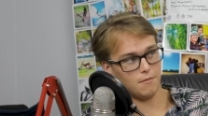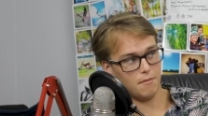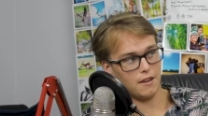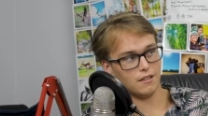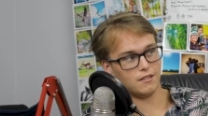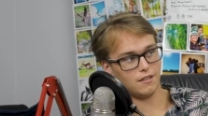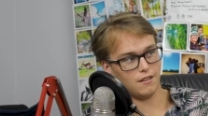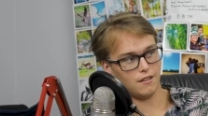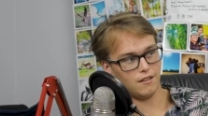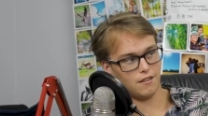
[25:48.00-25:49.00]
the biggest
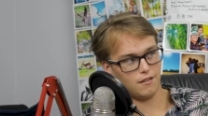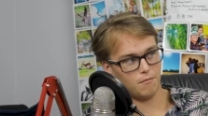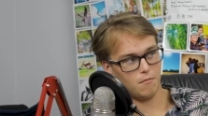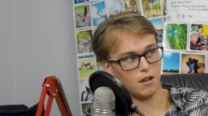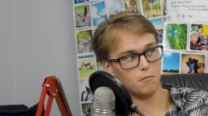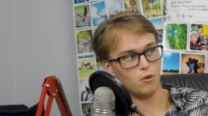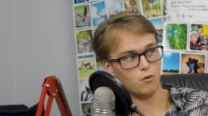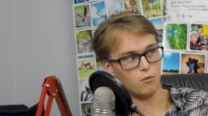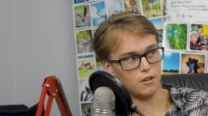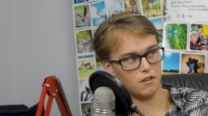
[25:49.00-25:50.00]

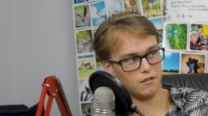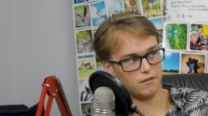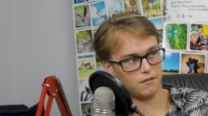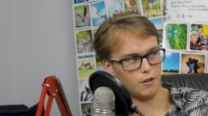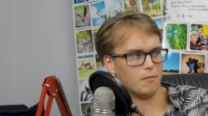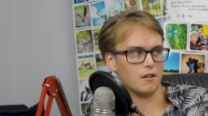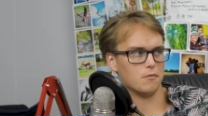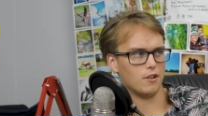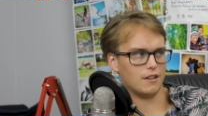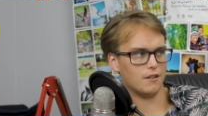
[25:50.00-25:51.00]
bugaboo we got. Not bugaboo.
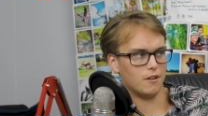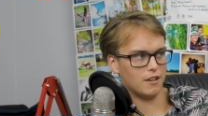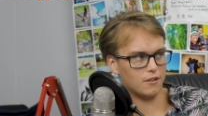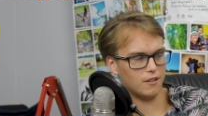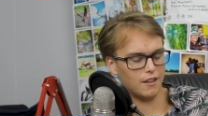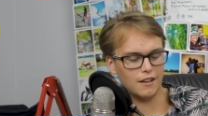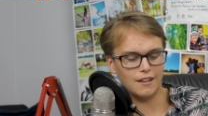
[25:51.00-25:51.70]
I don't know why I call it